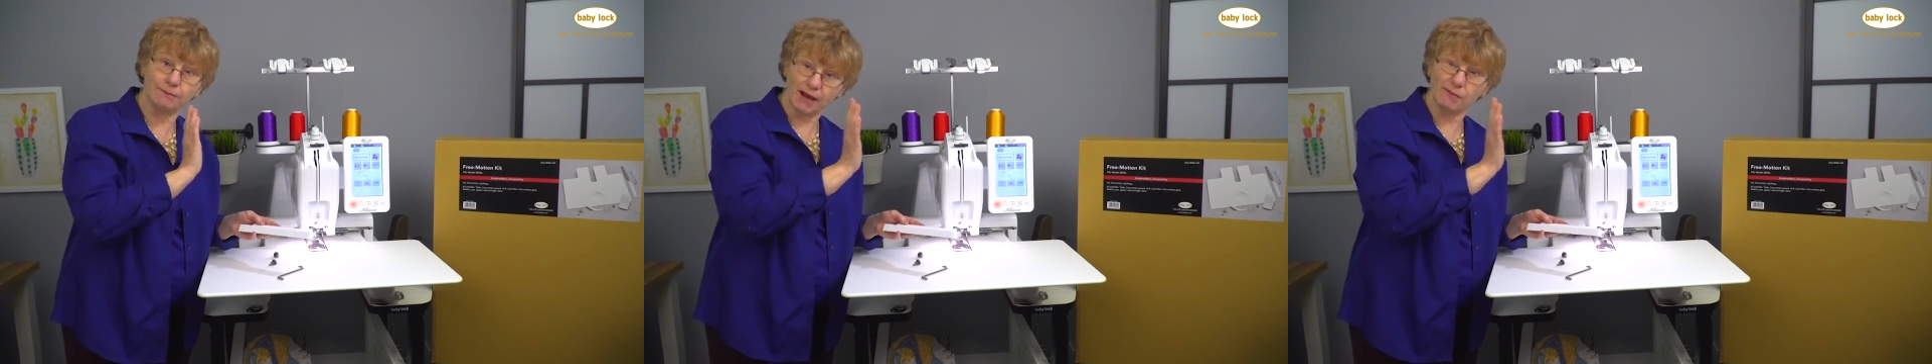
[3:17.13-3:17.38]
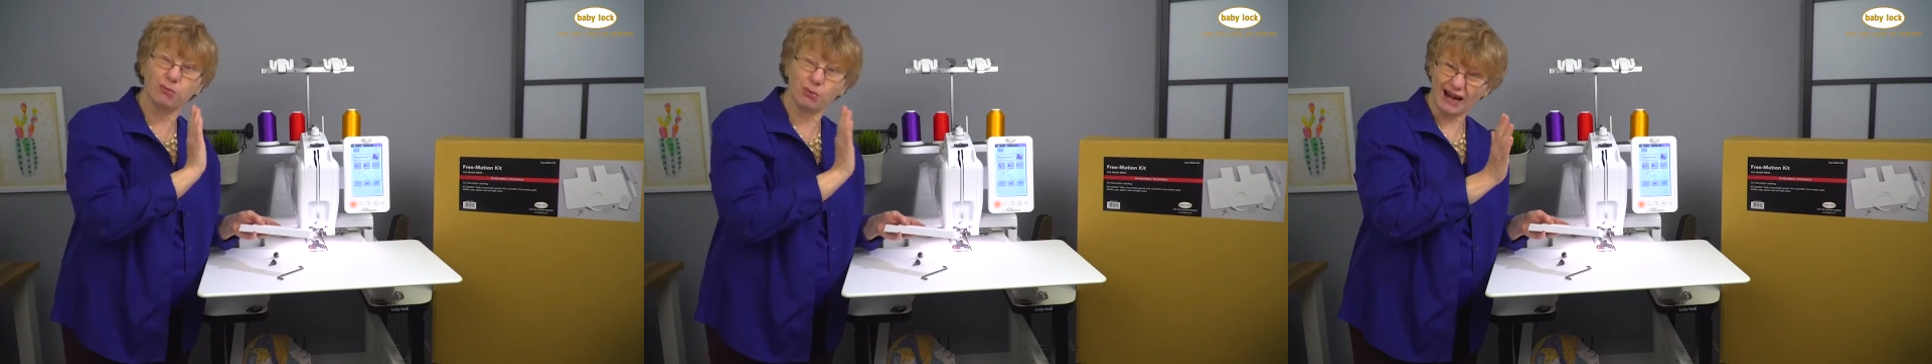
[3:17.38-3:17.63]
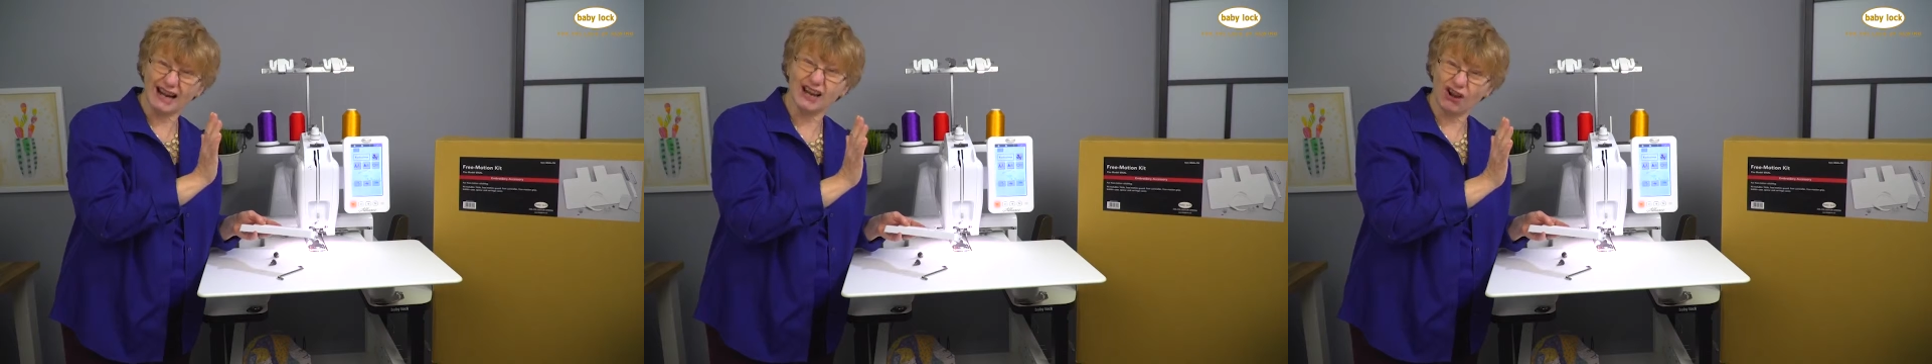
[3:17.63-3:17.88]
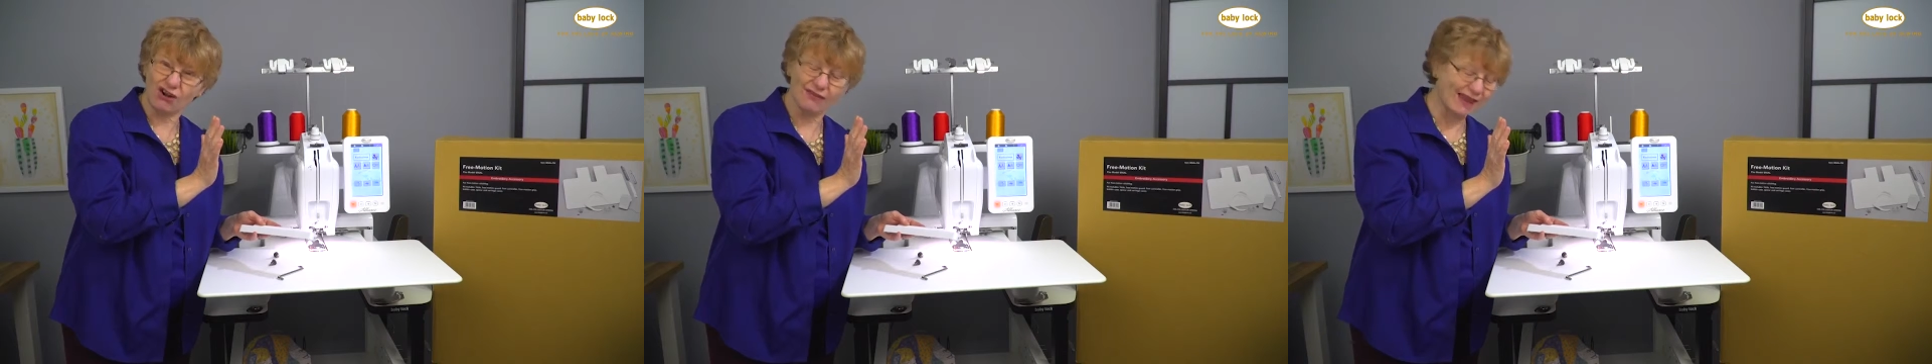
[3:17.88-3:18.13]

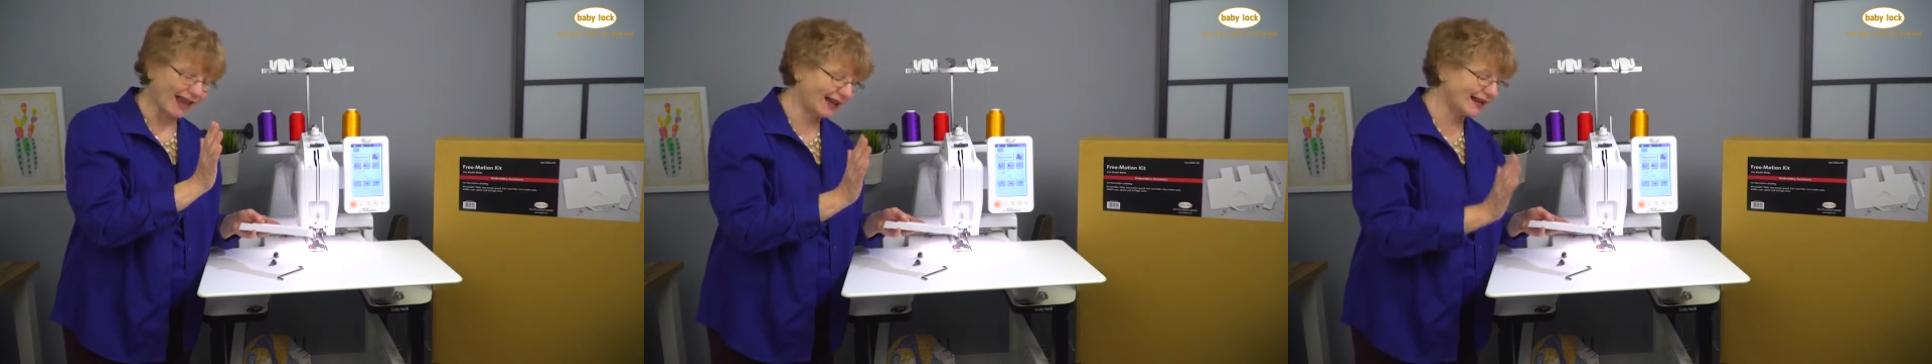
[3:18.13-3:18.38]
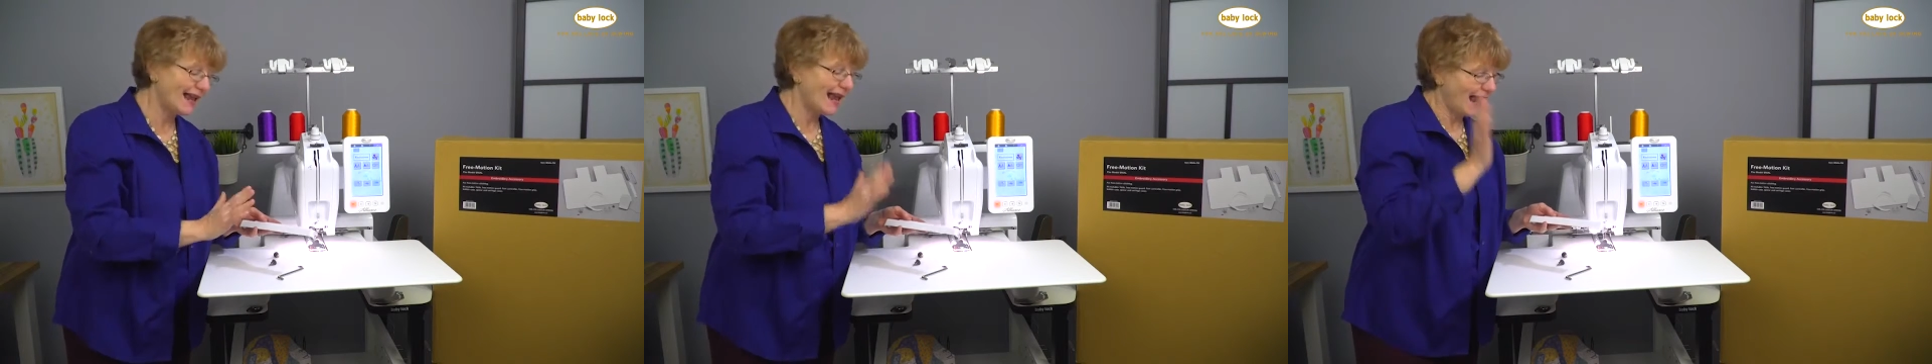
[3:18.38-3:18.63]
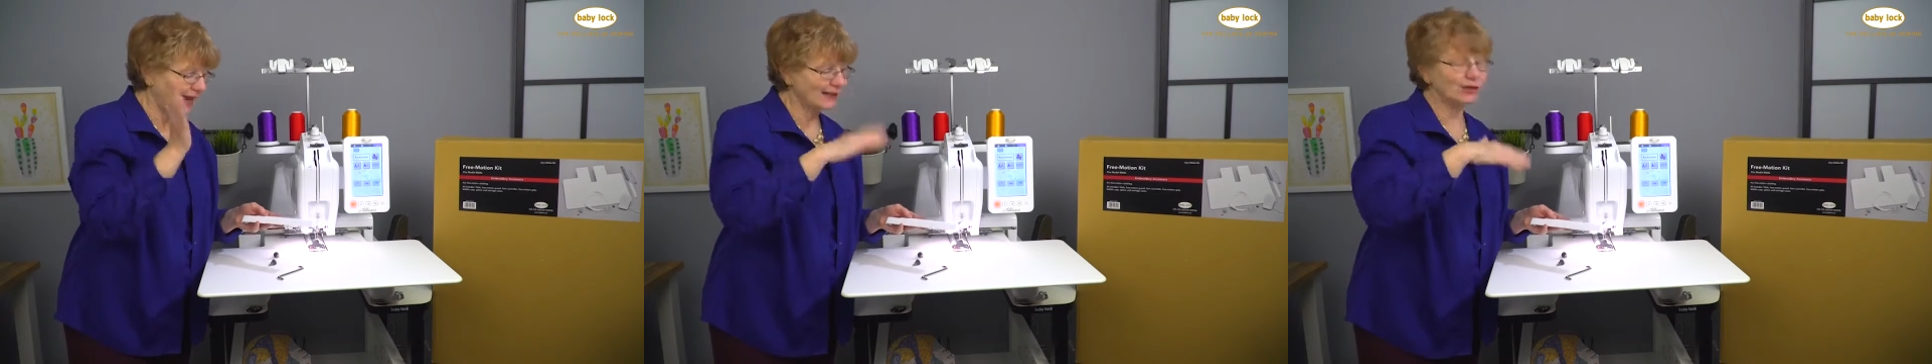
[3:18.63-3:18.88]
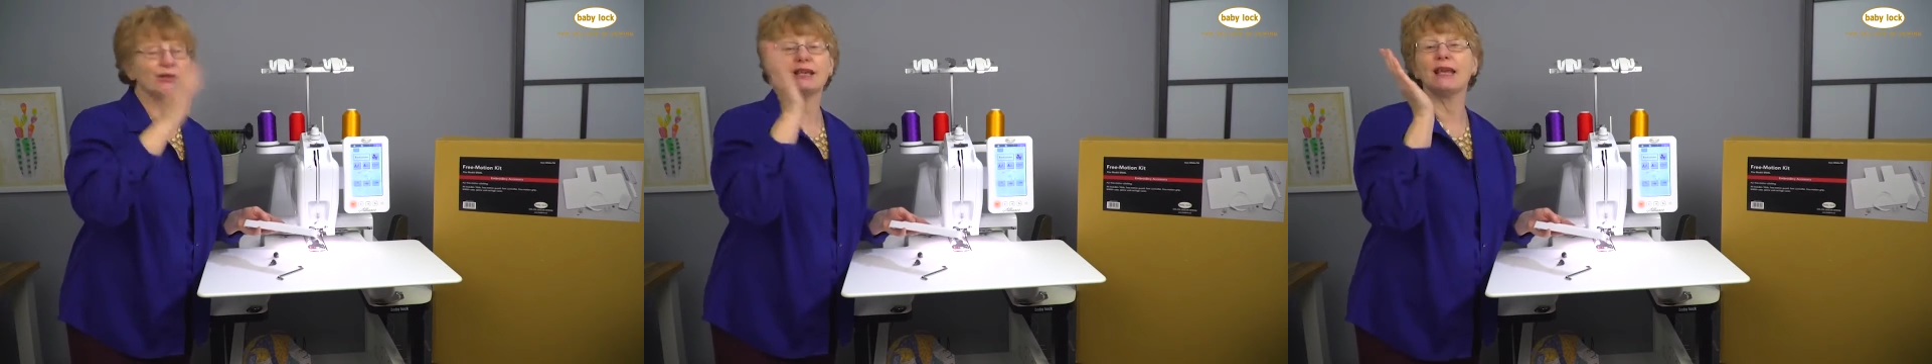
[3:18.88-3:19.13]
abrading on that, and
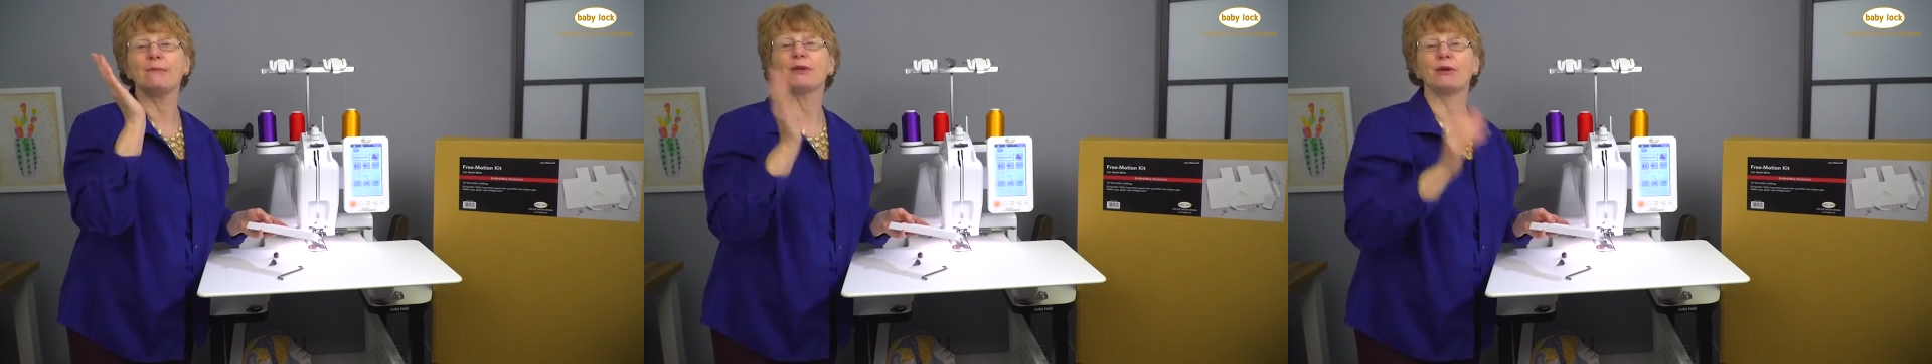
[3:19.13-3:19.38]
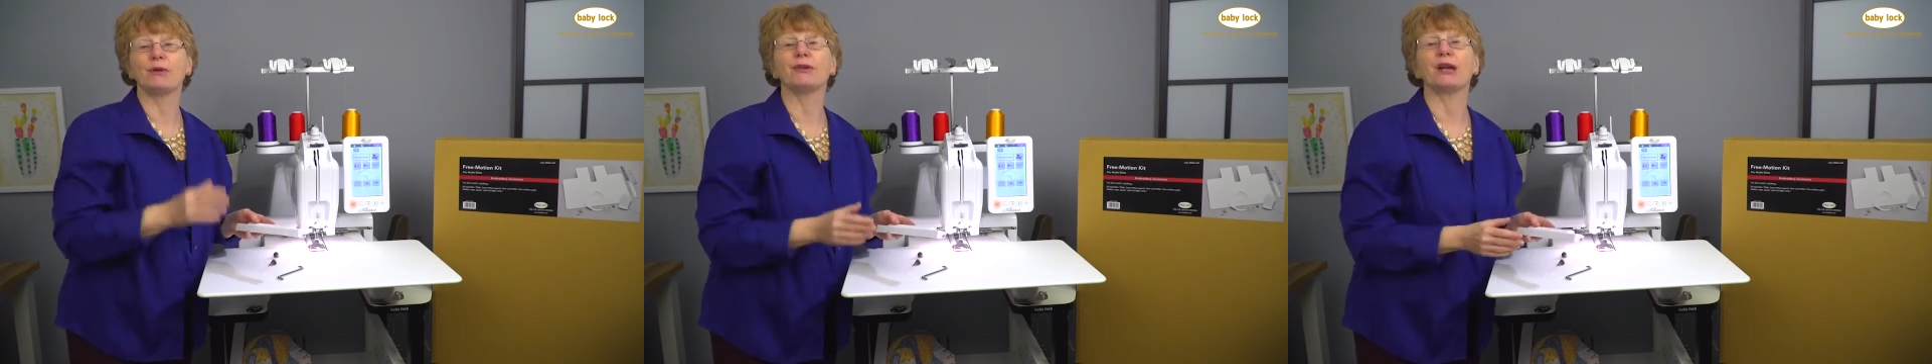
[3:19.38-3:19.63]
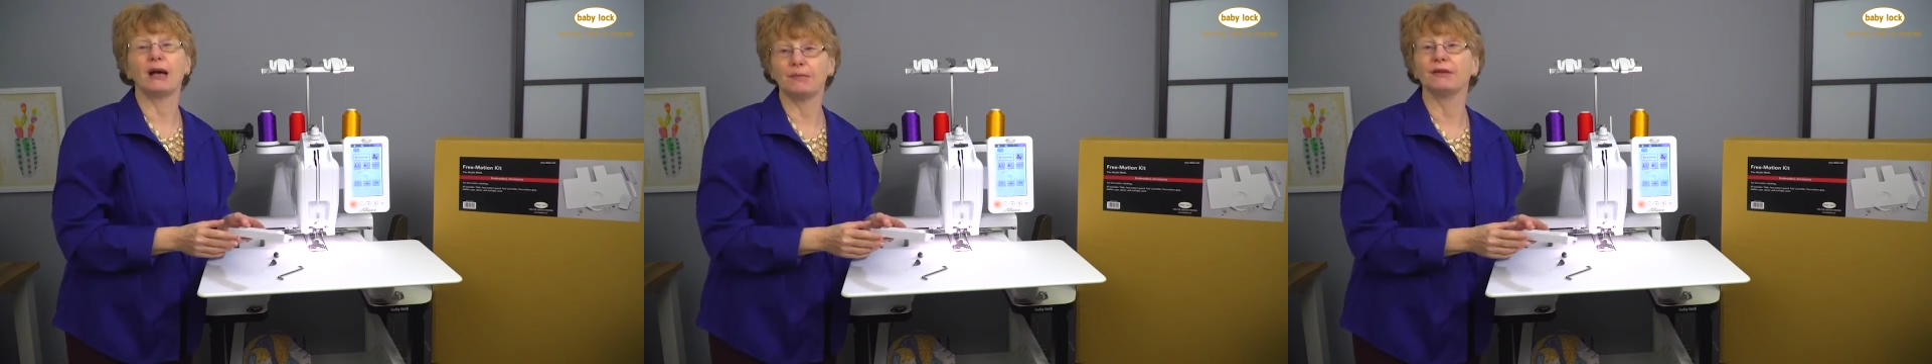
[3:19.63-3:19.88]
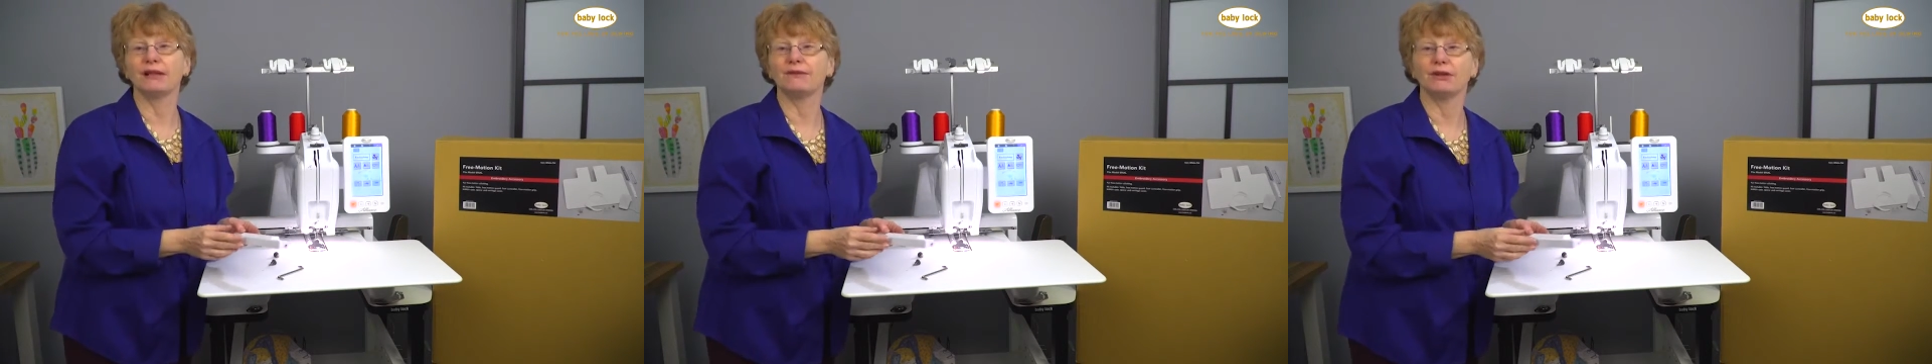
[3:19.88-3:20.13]
it's going to keep the quilt up
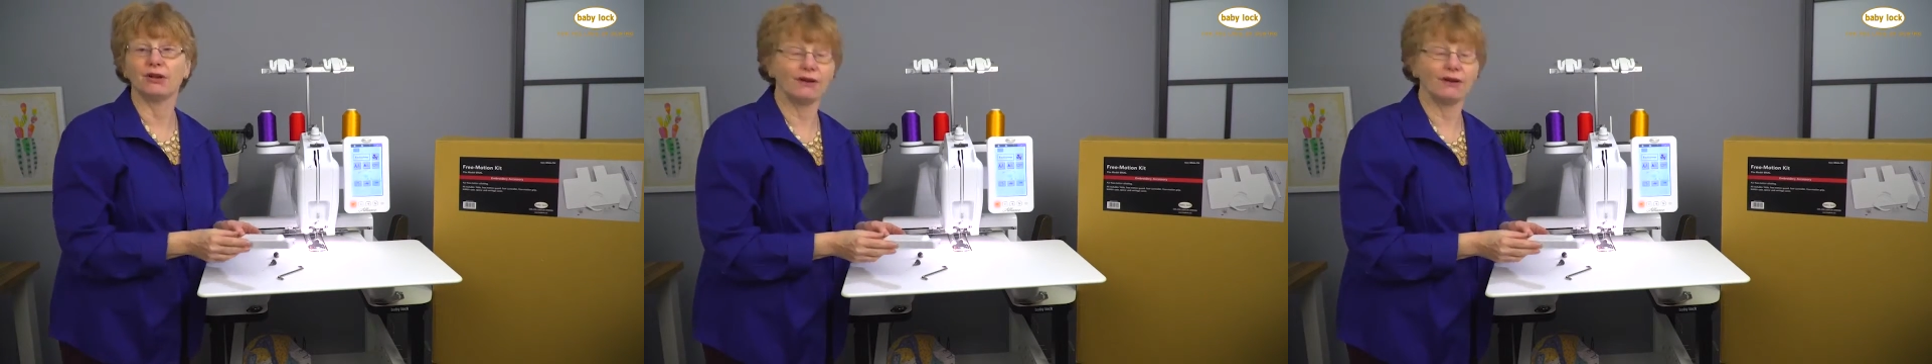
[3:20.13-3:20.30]
and lift it